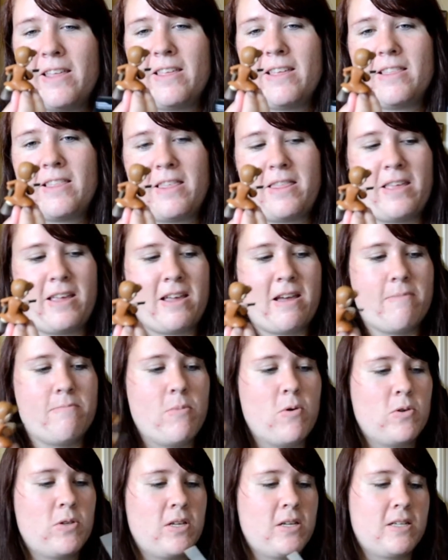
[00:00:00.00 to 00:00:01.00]
think the thing I'm
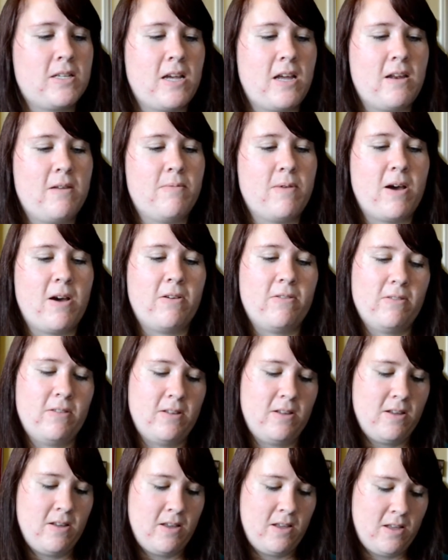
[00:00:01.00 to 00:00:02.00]
most excited about,
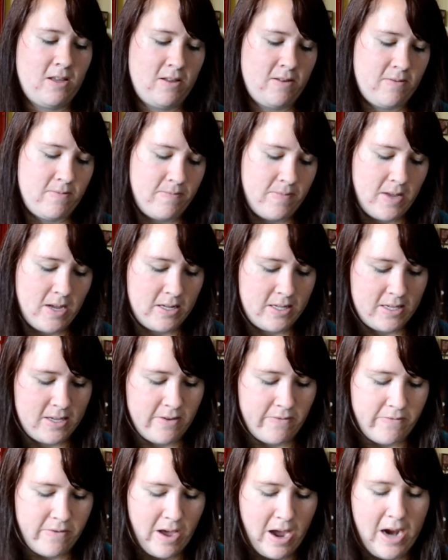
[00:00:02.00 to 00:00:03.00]
it's
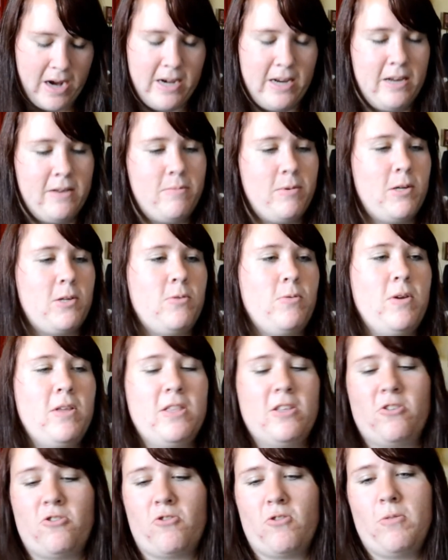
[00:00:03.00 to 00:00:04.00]
divided between
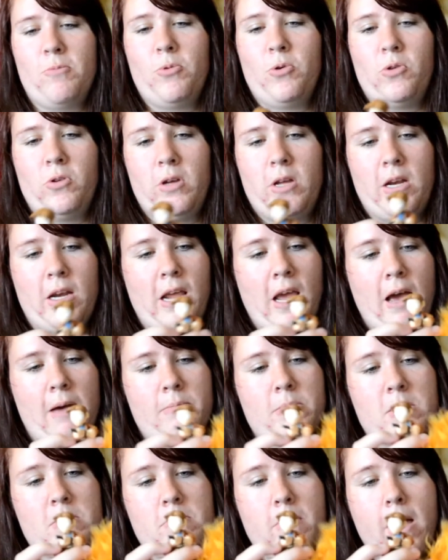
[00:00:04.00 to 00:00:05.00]
the Tribble and
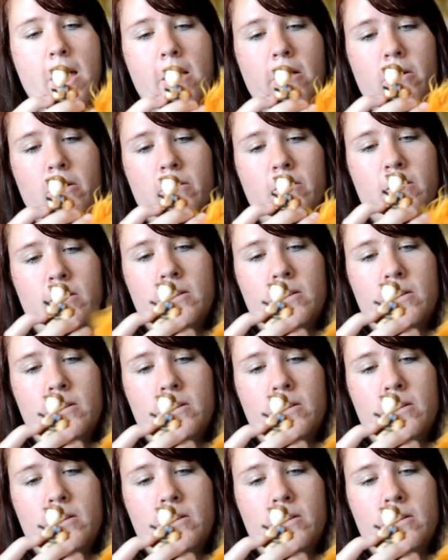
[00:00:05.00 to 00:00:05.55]
Captain Mal.